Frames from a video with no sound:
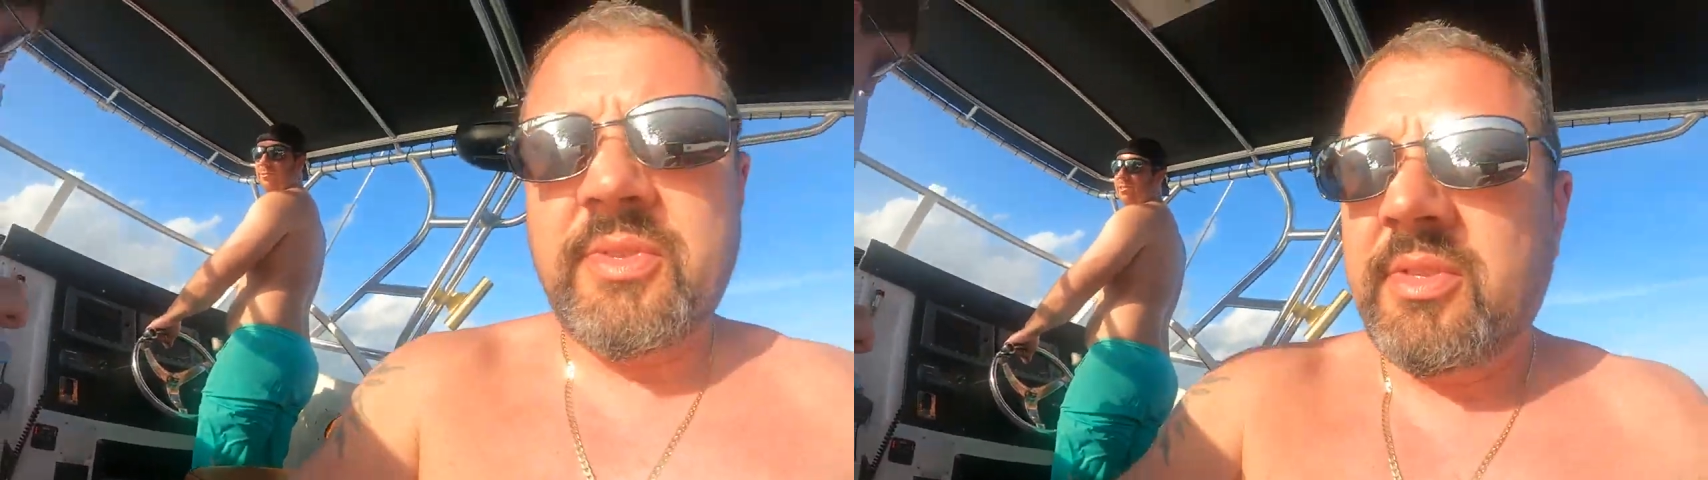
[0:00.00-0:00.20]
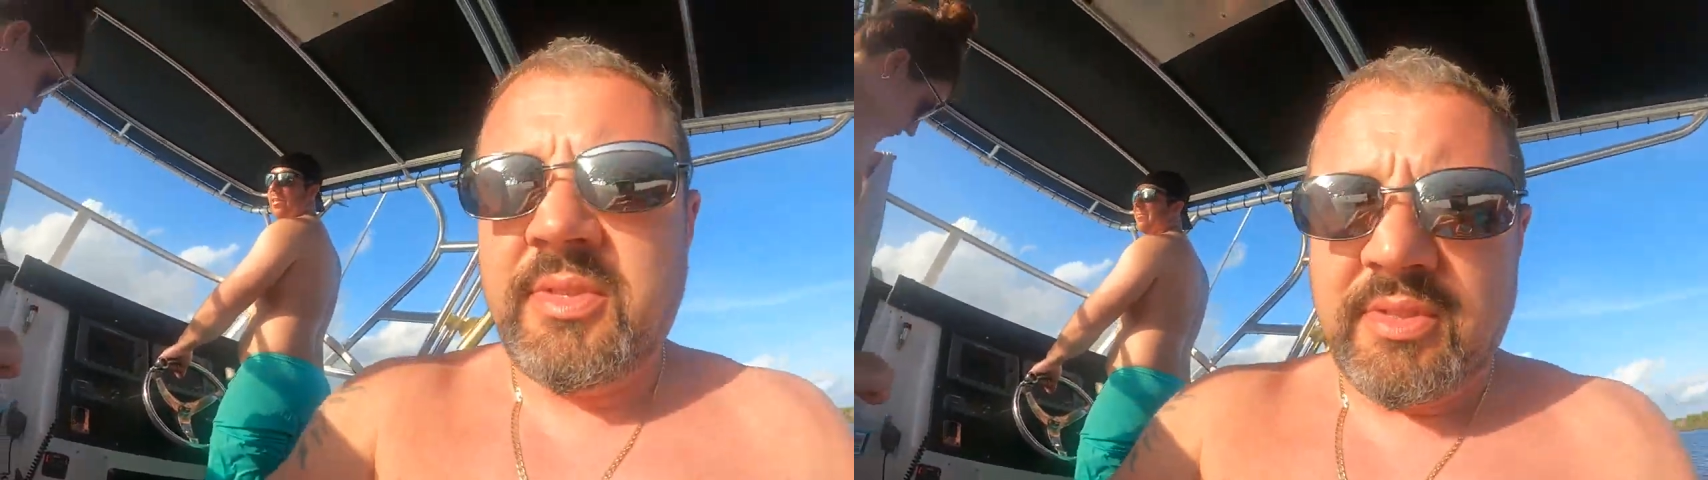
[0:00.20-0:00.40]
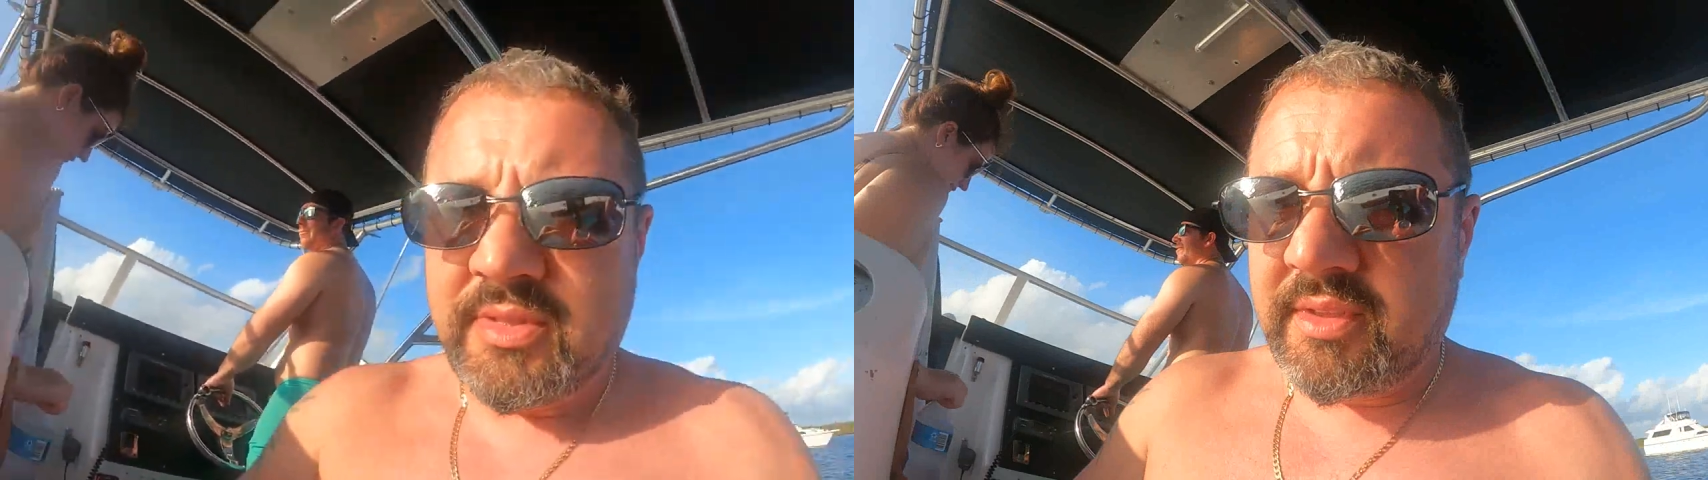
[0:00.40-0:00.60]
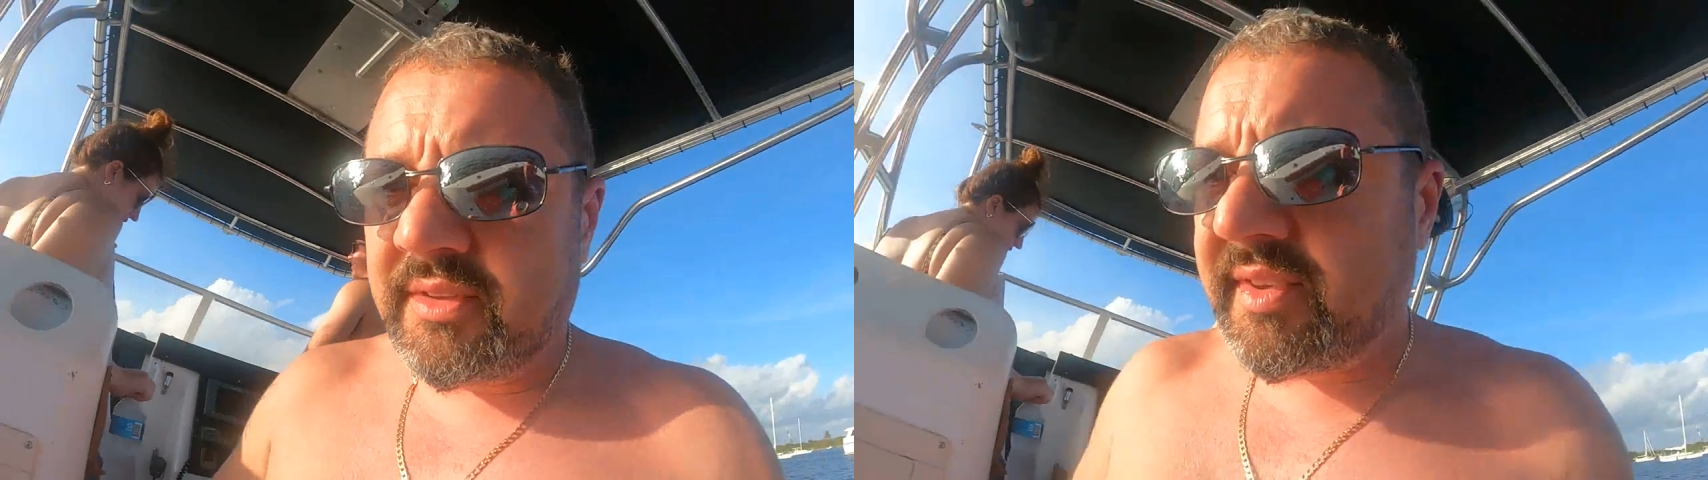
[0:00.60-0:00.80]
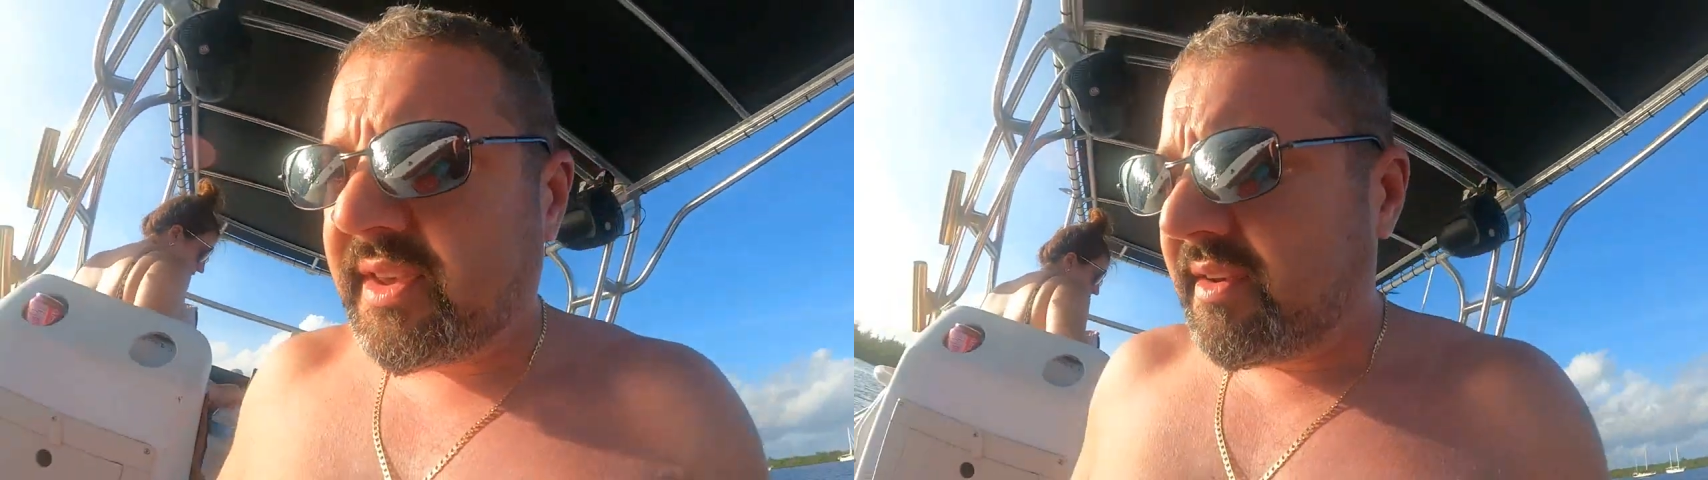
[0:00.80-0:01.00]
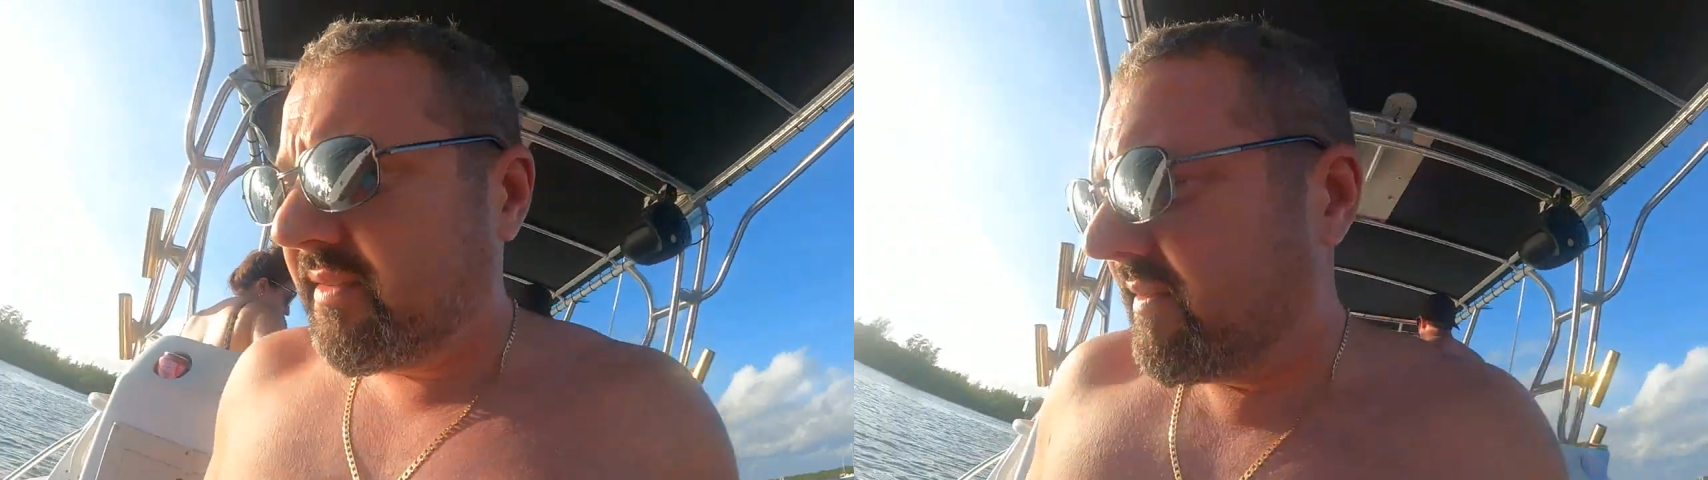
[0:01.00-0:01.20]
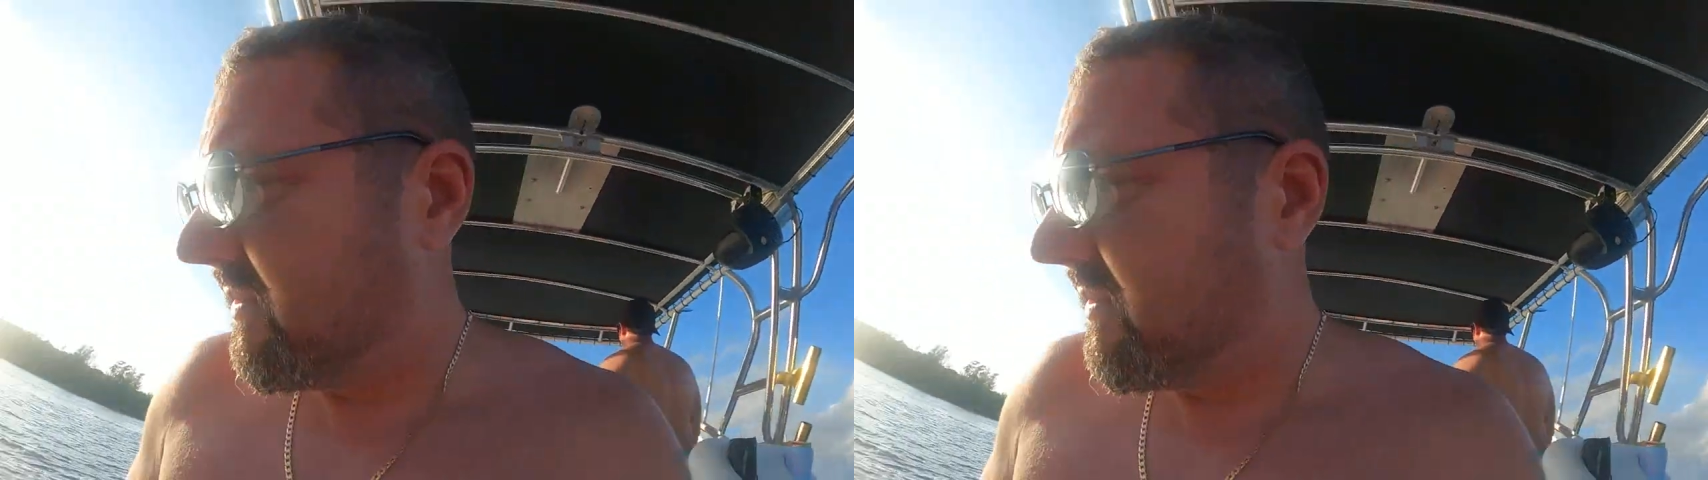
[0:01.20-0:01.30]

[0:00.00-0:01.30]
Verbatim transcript: So sit. Sit. Or